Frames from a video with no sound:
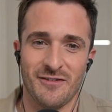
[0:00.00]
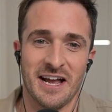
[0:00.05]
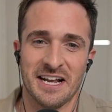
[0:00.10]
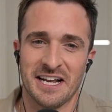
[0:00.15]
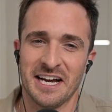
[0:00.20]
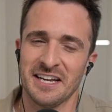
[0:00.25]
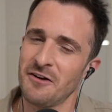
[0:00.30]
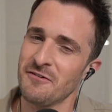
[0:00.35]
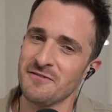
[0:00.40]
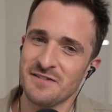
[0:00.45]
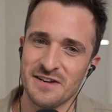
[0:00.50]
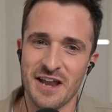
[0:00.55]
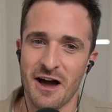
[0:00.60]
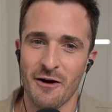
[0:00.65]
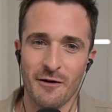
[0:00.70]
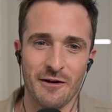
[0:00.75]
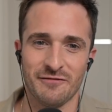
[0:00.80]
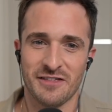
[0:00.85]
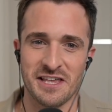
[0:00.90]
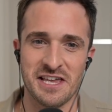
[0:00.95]
Like, I don't
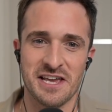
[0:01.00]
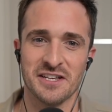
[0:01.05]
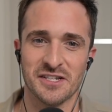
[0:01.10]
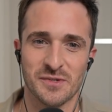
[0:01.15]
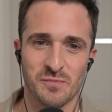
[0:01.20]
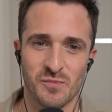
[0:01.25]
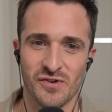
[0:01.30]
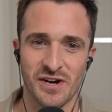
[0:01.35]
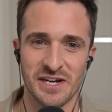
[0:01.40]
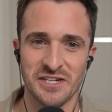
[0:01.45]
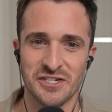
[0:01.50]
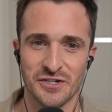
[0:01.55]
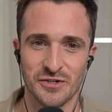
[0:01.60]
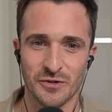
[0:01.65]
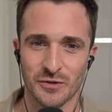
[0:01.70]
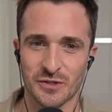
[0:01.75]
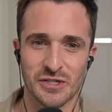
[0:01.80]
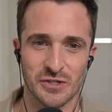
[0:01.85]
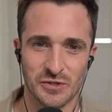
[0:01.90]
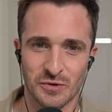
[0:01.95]
know if the
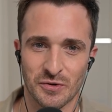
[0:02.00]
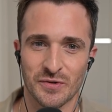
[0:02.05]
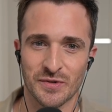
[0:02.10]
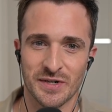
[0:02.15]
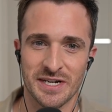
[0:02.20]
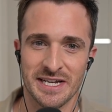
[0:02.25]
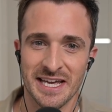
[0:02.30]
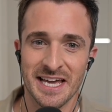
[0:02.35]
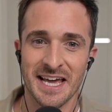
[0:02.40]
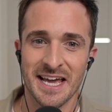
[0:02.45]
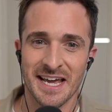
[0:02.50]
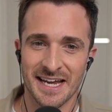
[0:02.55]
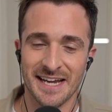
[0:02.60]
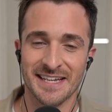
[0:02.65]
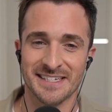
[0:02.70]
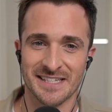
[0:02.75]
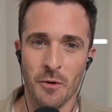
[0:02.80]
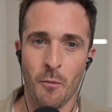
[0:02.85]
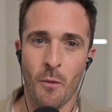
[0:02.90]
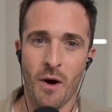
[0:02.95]
inspirational story
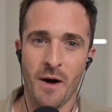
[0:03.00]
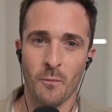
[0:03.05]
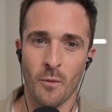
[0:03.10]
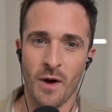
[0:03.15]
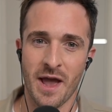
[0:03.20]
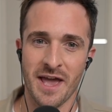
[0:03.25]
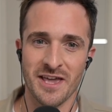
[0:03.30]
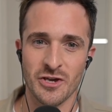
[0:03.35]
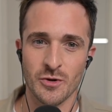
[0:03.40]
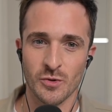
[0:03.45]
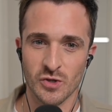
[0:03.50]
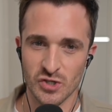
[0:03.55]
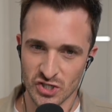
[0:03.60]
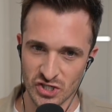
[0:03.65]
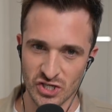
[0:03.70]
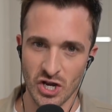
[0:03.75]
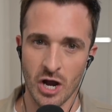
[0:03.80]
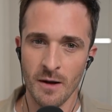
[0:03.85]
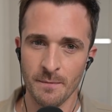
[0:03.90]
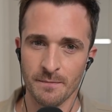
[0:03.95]
is the one where you
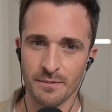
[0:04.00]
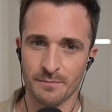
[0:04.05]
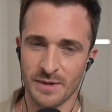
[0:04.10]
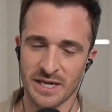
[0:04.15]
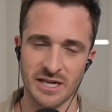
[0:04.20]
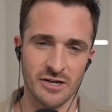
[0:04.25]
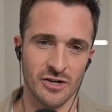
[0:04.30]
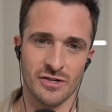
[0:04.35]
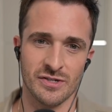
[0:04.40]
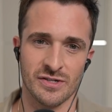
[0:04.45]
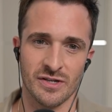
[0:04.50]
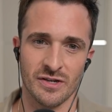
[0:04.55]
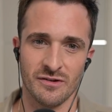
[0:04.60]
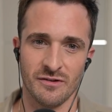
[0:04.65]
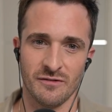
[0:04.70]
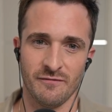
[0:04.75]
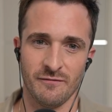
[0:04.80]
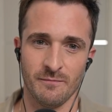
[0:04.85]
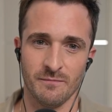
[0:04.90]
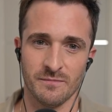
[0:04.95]
stop because
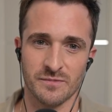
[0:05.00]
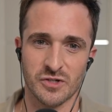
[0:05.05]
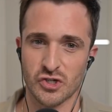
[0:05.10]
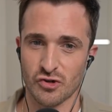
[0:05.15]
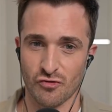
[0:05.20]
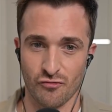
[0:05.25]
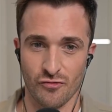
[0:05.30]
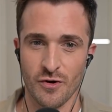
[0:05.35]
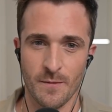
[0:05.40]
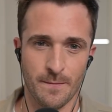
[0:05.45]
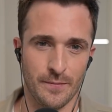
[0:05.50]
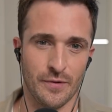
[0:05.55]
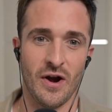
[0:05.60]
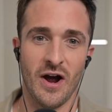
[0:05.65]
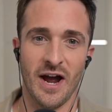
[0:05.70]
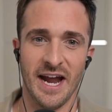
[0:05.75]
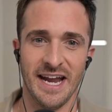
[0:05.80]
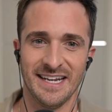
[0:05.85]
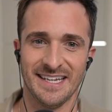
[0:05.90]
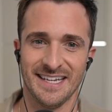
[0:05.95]
screw
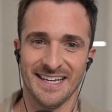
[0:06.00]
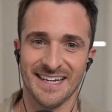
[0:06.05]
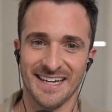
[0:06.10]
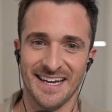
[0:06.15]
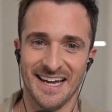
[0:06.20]
pride,